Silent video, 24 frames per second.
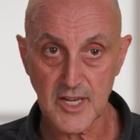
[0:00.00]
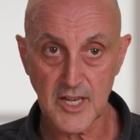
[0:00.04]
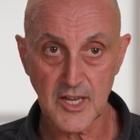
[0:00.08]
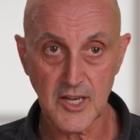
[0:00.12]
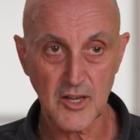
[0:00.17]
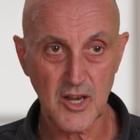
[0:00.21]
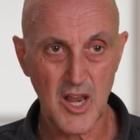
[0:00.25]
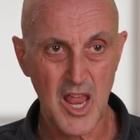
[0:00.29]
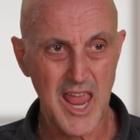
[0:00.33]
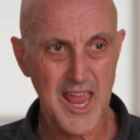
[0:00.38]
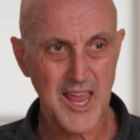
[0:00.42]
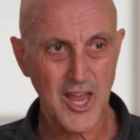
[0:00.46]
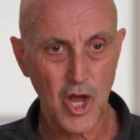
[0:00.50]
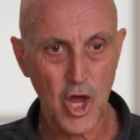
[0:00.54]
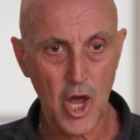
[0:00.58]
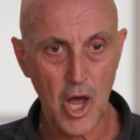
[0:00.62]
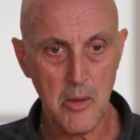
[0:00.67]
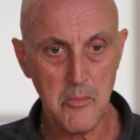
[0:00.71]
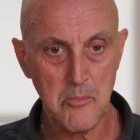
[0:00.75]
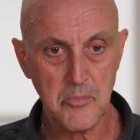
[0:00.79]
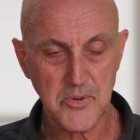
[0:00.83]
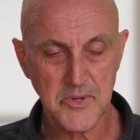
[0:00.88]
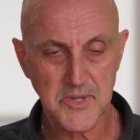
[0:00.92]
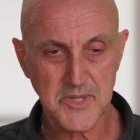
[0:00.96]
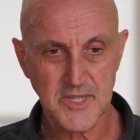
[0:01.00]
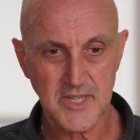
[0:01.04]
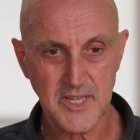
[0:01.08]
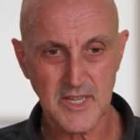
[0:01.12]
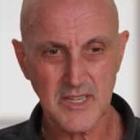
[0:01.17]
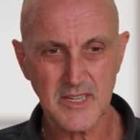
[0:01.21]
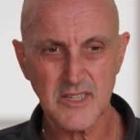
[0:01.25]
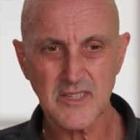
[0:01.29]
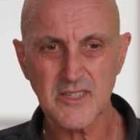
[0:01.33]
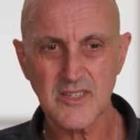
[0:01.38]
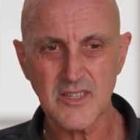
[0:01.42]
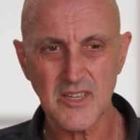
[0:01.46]
It
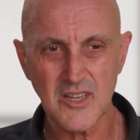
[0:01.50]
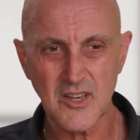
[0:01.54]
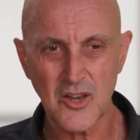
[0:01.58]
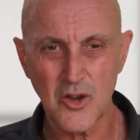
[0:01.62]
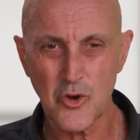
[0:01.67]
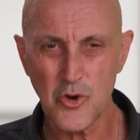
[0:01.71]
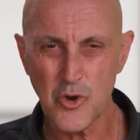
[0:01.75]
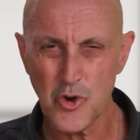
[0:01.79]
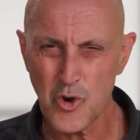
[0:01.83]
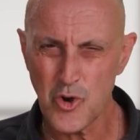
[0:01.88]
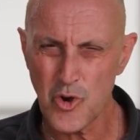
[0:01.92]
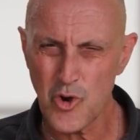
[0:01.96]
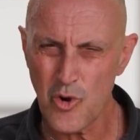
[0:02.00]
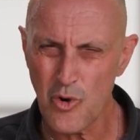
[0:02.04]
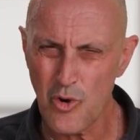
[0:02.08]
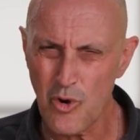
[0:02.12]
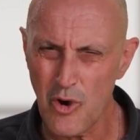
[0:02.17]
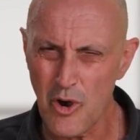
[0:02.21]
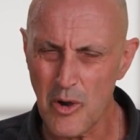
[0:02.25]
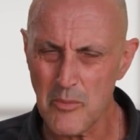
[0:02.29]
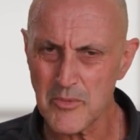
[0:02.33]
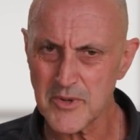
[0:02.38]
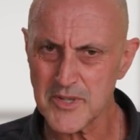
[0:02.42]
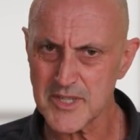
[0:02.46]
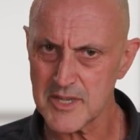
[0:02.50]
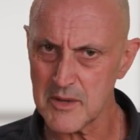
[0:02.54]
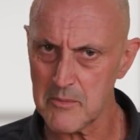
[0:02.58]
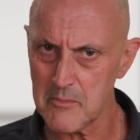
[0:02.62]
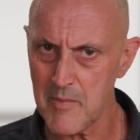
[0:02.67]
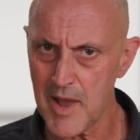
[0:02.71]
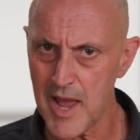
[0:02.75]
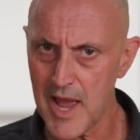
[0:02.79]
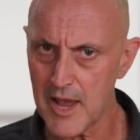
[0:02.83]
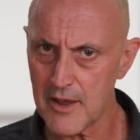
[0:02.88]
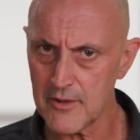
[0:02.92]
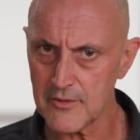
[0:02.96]
encompasses an enormous
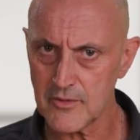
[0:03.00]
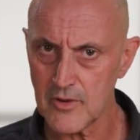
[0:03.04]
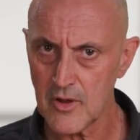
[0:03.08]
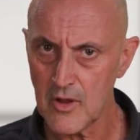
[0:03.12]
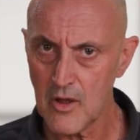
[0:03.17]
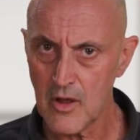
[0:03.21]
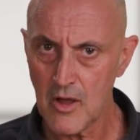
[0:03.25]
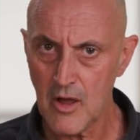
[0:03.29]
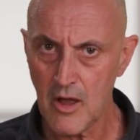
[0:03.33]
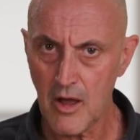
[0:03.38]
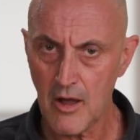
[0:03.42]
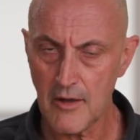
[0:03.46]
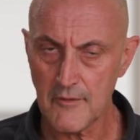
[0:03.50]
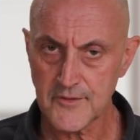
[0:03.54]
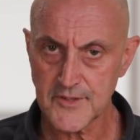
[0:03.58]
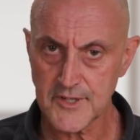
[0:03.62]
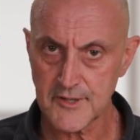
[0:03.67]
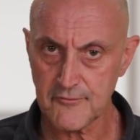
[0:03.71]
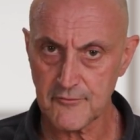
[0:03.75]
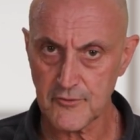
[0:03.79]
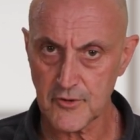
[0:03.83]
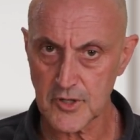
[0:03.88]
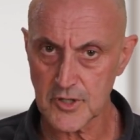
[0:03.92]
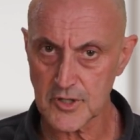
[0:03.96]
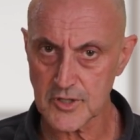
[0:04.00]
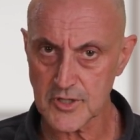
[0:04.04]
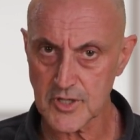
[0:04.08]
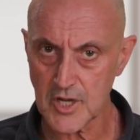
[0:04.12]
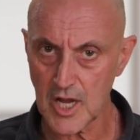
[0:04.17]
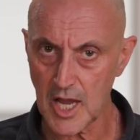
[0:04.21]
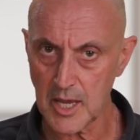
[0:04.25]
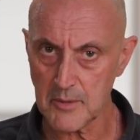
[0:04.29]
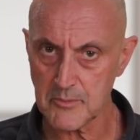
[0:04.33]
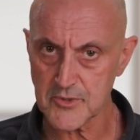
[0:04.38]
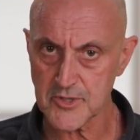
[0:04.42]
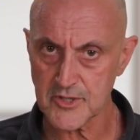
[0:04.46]
amount of different
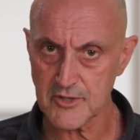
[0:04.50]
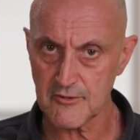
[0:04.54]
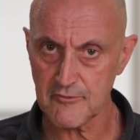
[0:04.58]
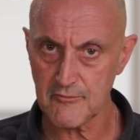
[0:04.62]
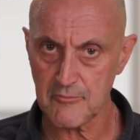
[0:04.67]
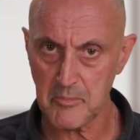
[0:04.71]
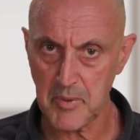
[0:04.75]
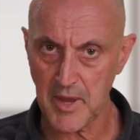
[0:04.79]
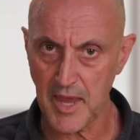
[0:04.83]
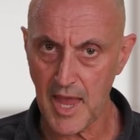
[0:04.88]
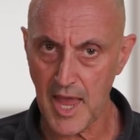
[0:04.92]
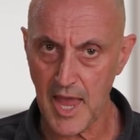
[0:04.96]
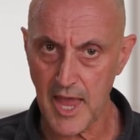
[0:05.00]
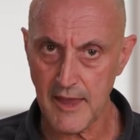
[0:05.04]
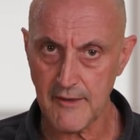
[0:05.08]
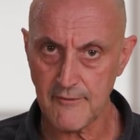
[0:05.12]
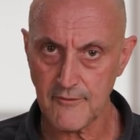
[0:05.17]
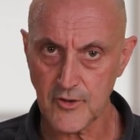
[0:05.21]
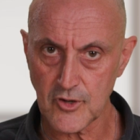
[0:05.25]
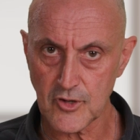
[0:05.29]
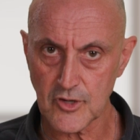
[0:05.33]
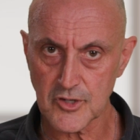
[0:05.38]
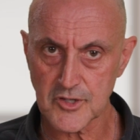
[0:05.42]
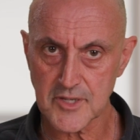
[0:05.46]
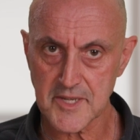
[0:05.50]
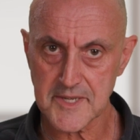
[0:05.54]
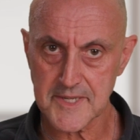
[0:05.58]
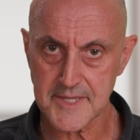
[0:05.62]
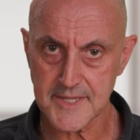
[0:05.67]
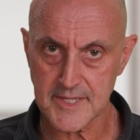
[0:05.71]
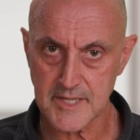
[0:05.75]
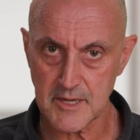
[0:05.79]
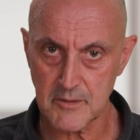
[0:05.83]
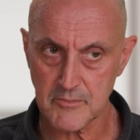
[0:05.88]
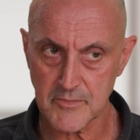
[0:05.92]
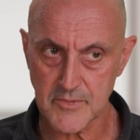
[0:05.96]
types of behaviors,
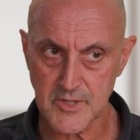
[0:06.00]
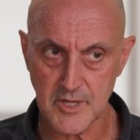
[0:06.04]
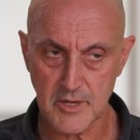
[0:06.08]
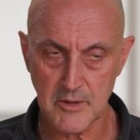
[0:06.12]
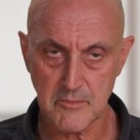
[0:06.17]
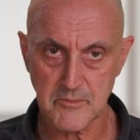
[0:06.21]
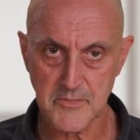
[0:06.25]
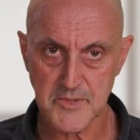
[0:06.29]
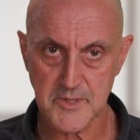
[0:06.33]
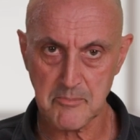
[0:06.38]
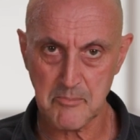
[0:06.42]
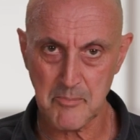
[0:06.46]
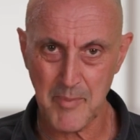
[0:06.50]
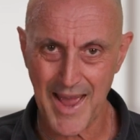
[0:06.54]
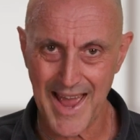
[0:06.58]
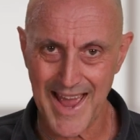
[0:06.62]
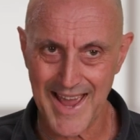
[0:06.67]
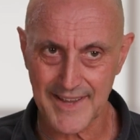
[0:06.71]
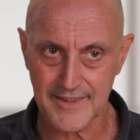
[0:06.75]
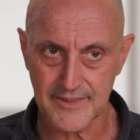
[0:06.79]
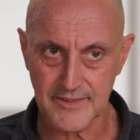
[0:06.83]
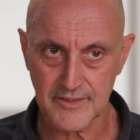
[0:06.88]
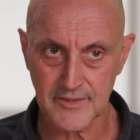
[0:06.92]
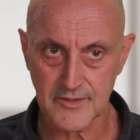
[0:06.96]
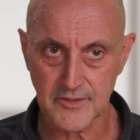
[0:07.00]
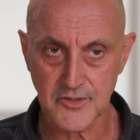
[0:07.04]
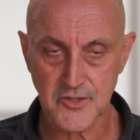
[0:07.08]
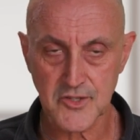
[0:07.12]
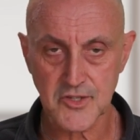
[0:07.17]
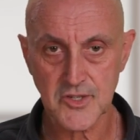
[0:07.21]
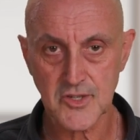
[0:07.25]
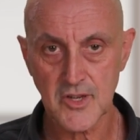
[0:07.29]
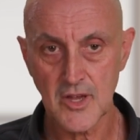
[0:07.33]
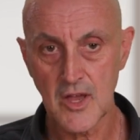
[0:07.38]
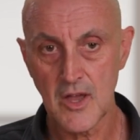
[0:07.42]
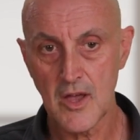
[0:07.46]
symptoms,
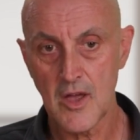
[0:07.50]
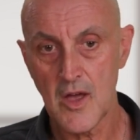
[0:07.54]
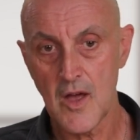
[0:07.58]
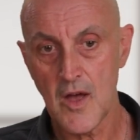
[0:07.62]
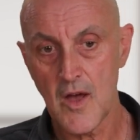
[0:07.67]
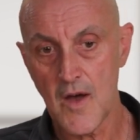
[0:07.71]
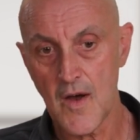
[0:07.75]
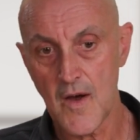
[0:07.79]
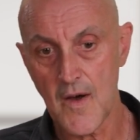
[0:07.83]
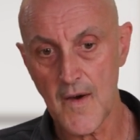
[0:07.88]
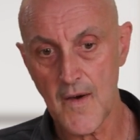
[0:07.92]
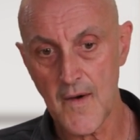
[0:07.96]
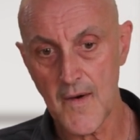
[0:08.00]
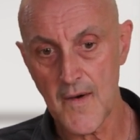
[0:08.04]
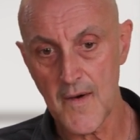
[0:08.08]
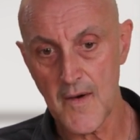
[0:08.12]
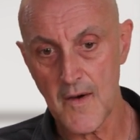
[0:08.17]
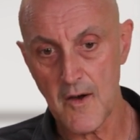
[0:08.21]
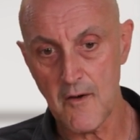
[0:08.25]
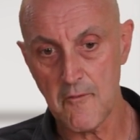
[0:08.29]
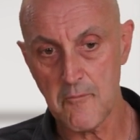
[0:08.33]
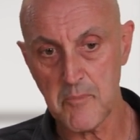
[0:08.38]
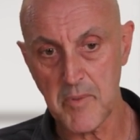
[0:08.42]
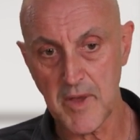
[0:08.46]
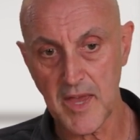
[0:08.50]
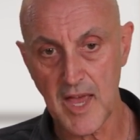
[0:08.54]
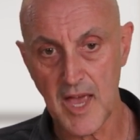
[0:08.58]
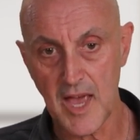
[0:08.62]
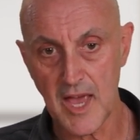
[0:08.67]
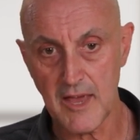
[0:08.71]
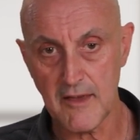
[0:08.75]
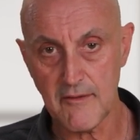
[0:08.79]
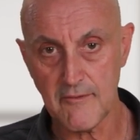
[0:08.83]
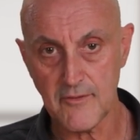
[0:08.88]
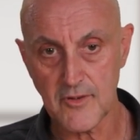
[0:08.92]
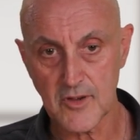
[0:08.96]
patterns of
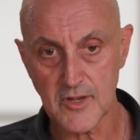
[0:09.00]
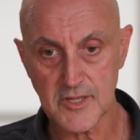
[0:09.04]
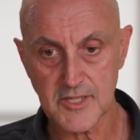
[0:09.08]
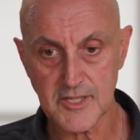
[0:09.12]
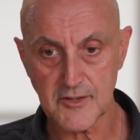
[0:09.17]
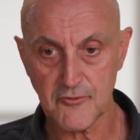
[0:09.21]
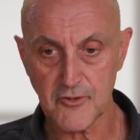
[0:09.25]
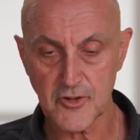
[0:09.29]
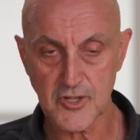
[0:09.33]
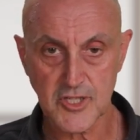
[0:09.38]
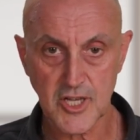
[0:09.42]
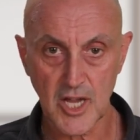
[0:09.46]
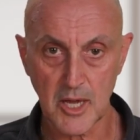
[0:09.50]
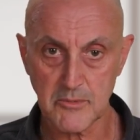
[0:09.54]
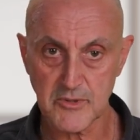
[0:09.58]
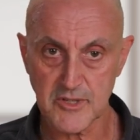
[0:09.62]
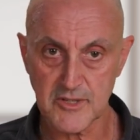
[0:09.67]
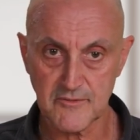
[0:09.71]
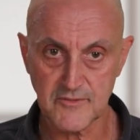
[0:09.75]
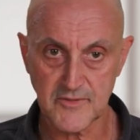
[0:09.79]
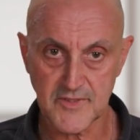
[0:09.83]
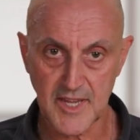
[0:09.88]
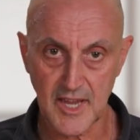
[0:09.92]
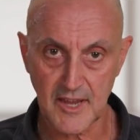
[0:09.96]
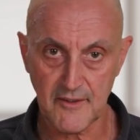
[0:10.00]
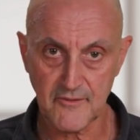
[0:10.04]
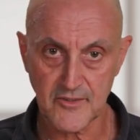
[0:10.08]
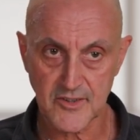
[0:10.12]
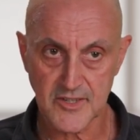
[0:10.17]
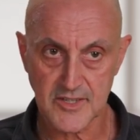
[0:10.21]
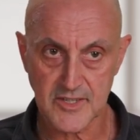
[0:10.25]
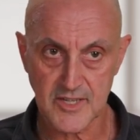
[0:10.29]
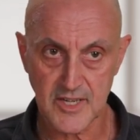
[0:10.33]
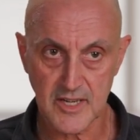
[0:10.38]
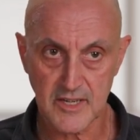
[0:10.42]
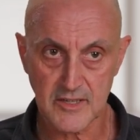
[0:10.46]
behavior, different types of
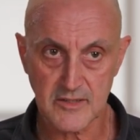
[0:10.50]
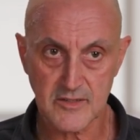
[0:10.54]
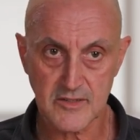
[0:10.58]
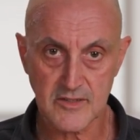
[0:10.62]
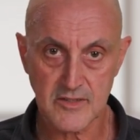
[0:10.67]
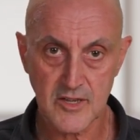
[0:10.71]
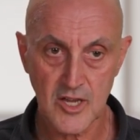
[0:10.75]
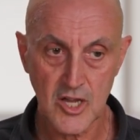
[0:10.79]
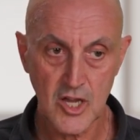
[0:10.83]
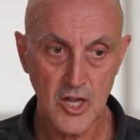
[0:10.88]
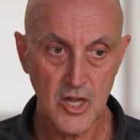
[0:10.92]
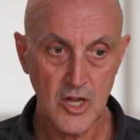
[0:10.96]
deficits.